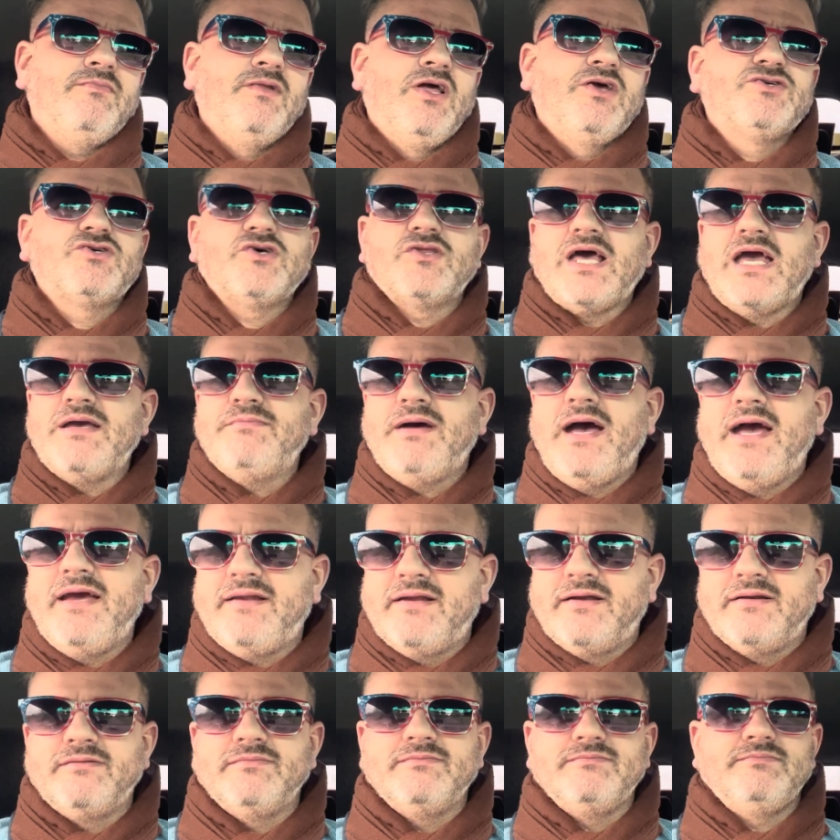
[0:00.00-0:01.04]
So they made
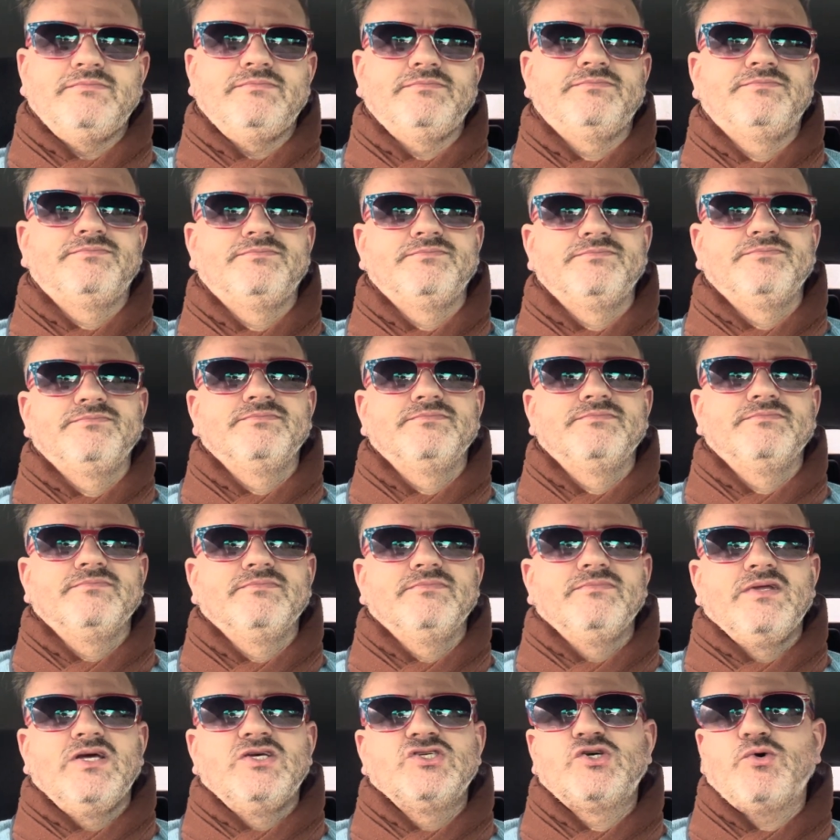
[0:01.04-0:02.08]
it.
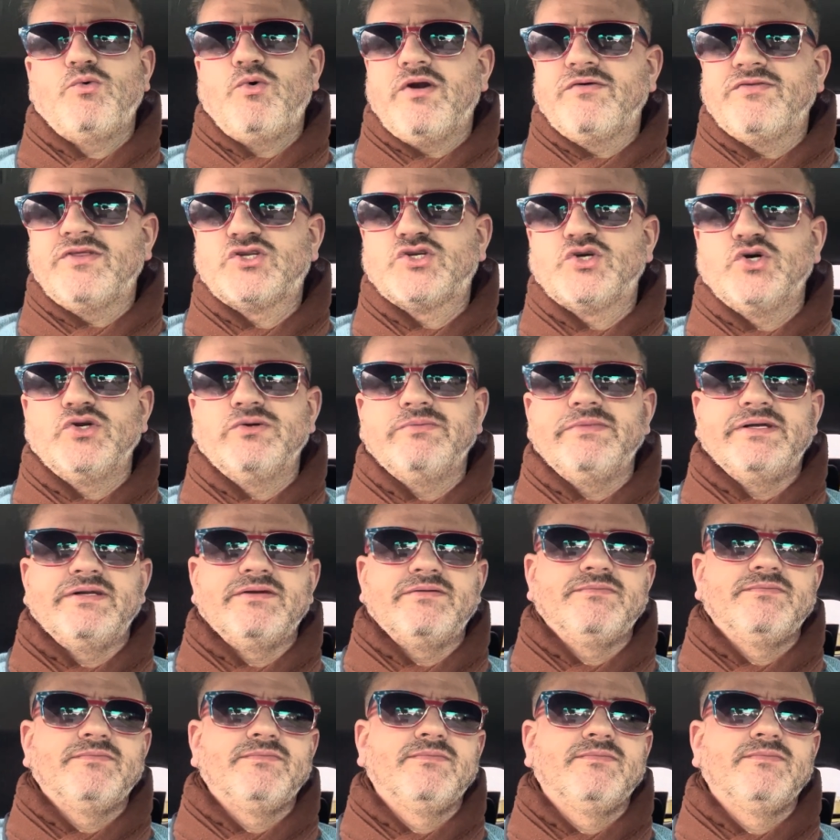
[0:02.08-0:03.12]
So what of the tournament?
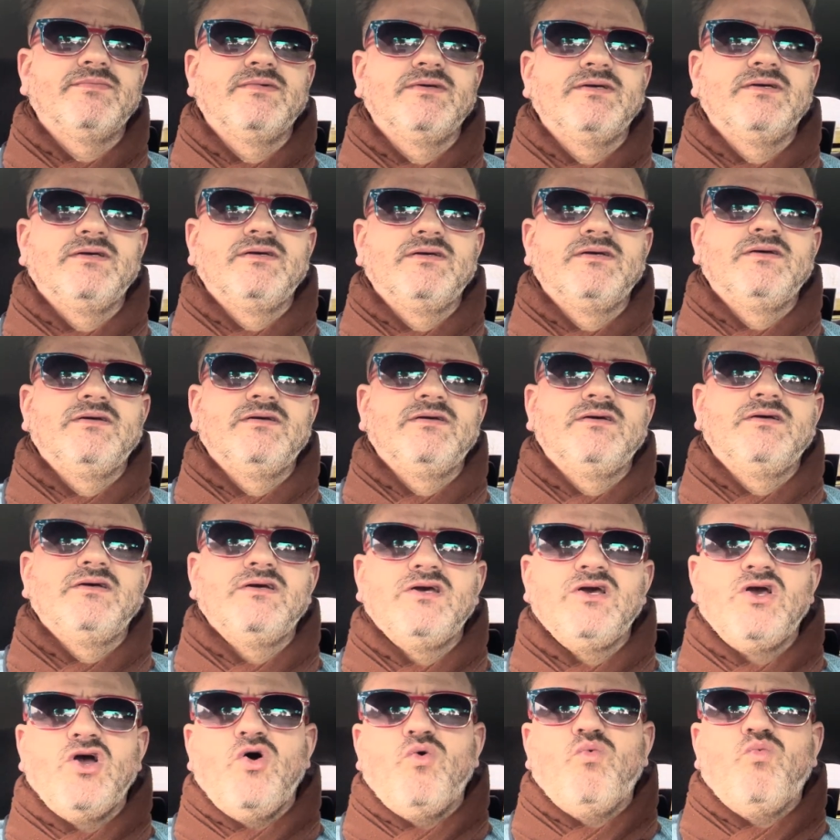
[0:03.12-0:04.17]

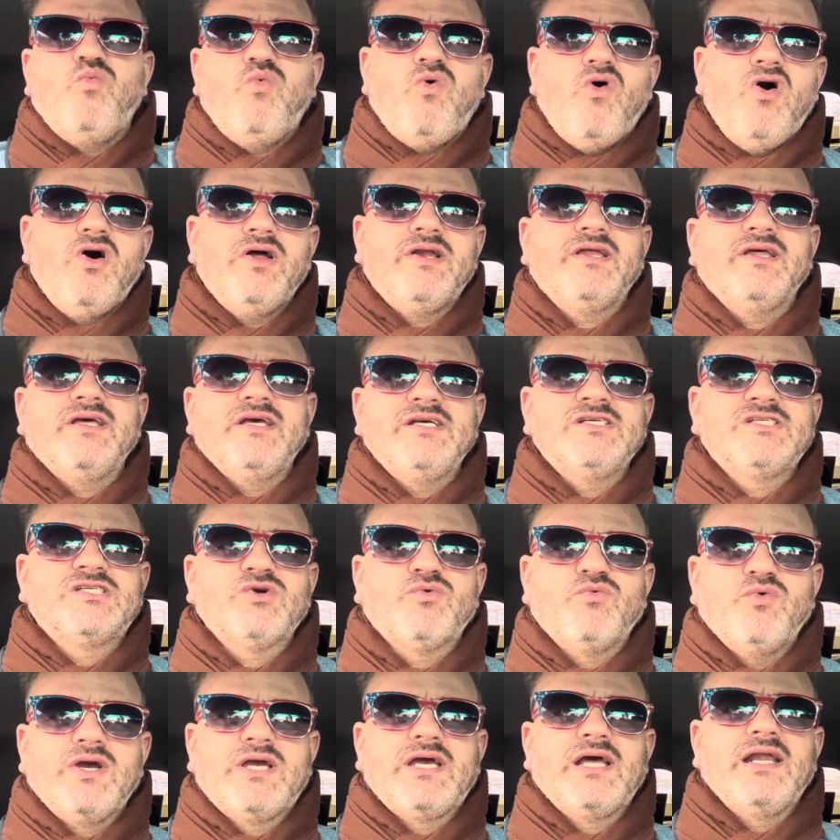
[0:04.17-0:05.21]
What is the
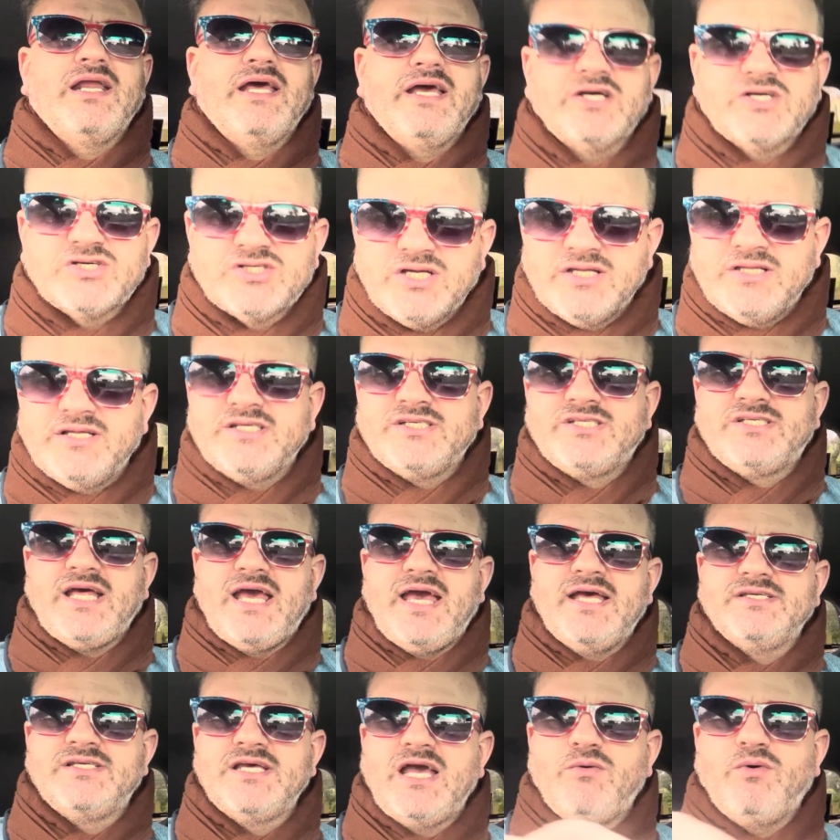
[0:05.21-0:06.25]
recollection that
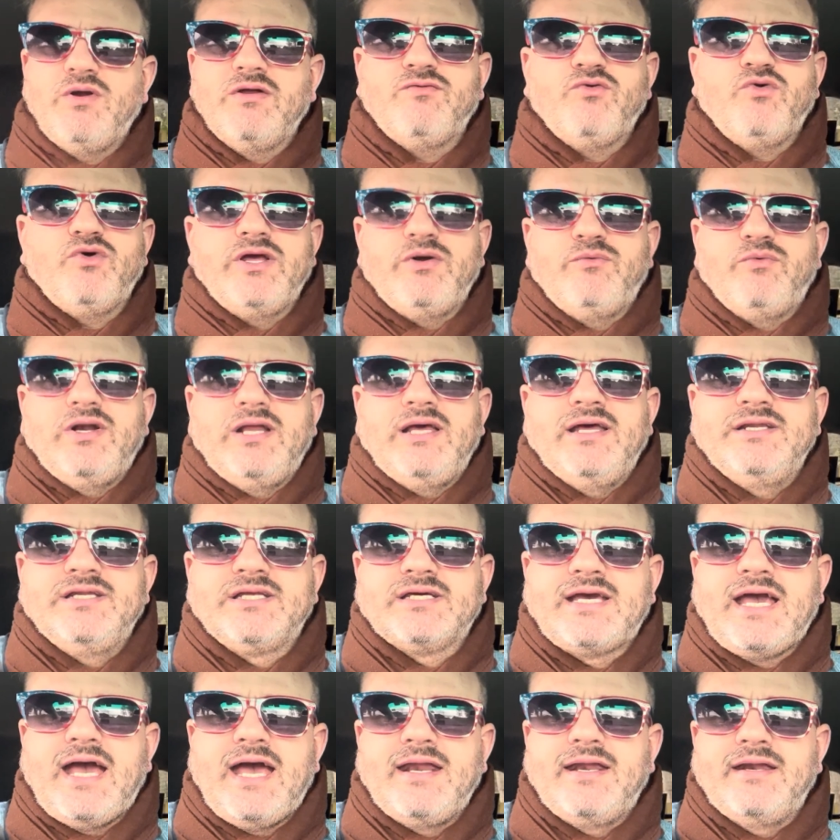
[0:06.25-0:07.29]
stands out? Well, I've already really
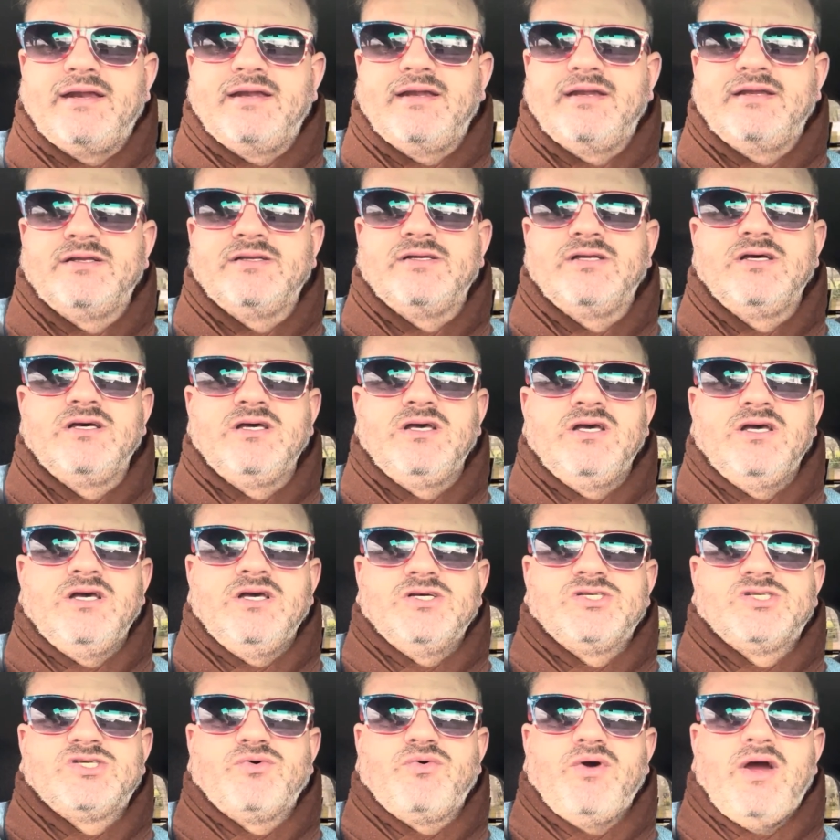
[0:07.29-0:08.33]
indicated, and it
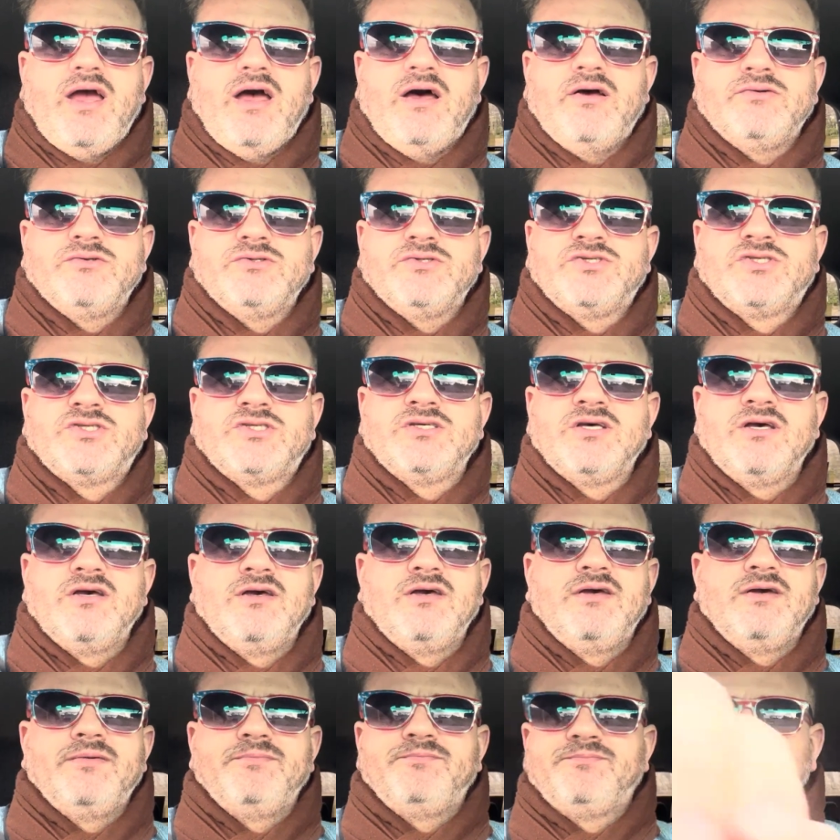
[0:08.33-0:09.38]
surrounds
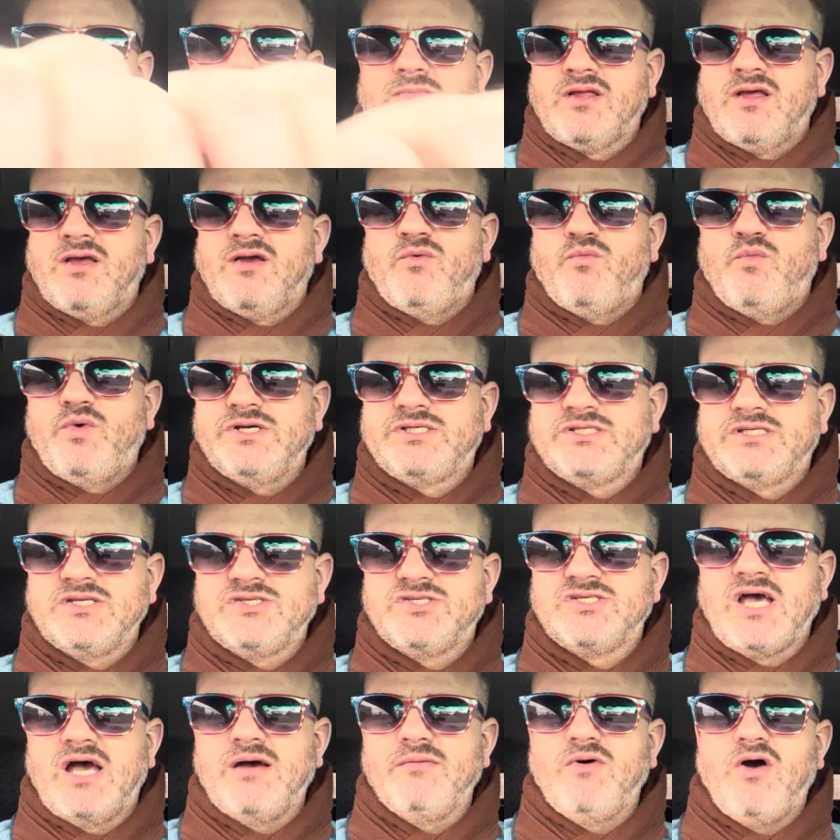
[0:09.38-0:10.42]
Western
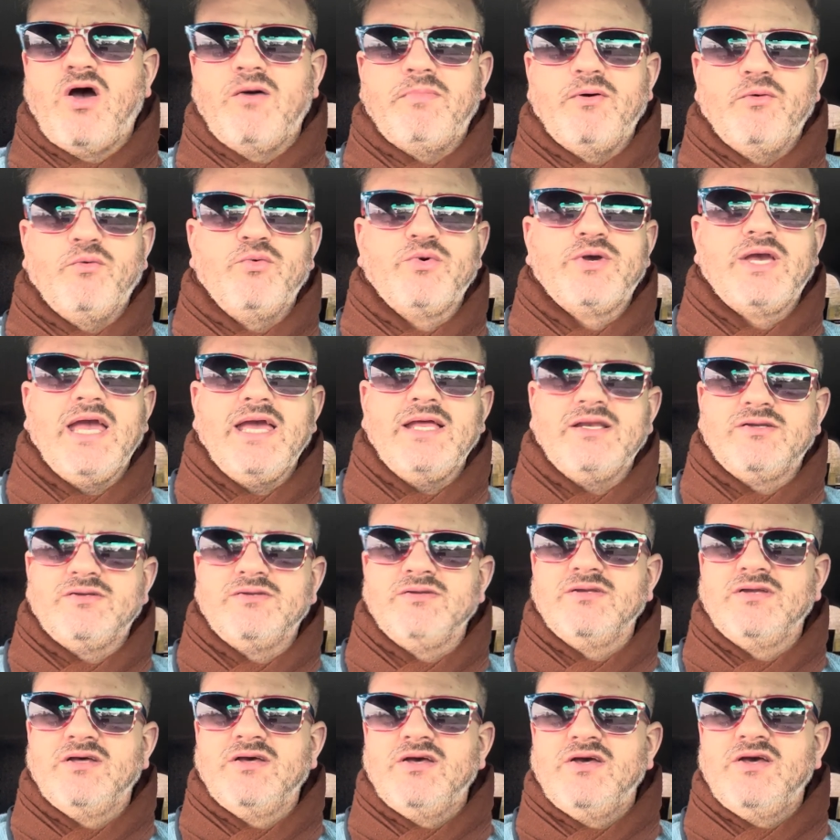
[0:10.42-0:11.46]
Samoa, but we'll get
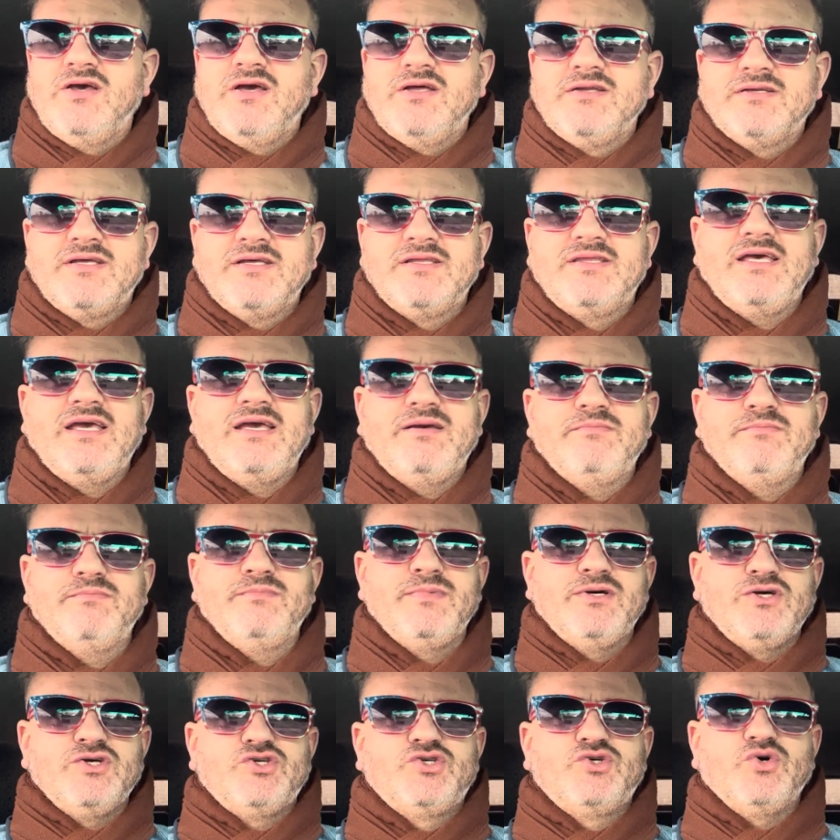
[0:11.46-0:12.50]
to
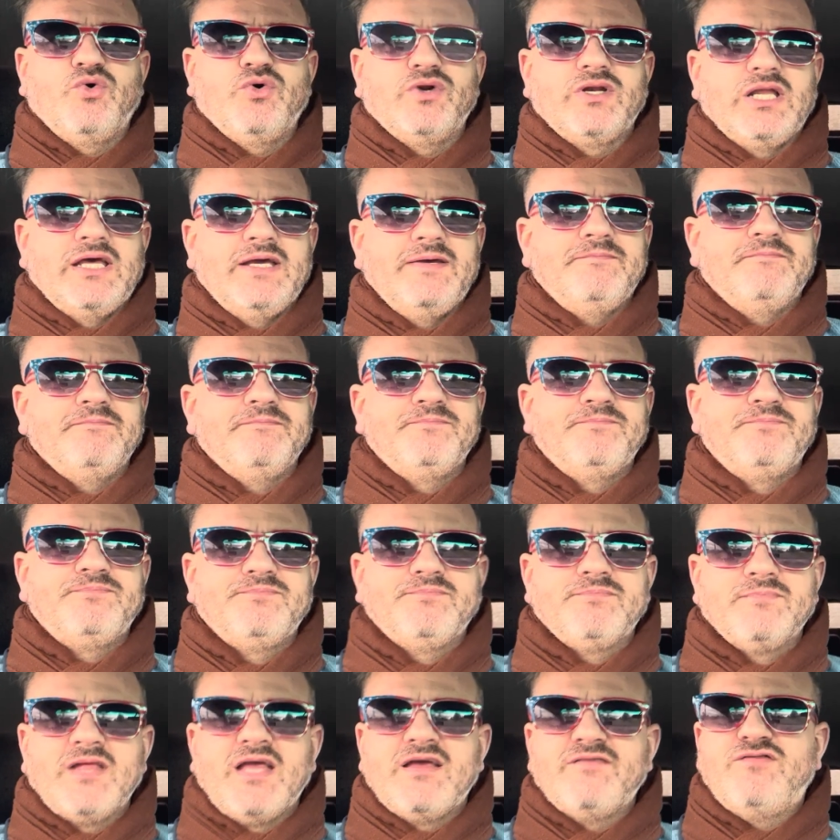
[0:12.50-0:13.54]
them shortly.
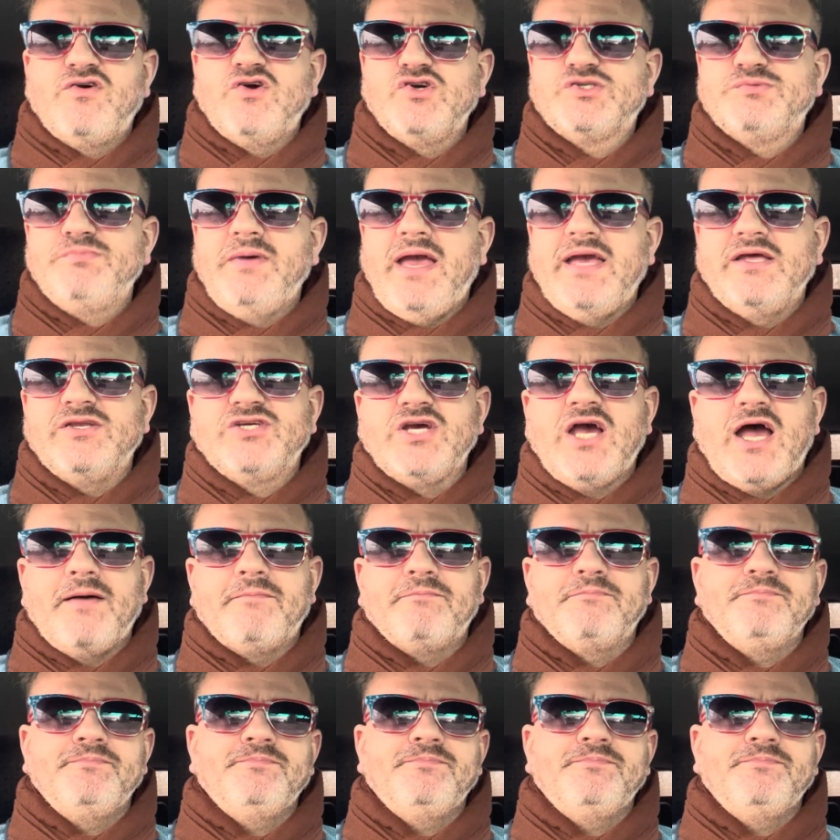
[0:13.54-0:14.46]
First match up.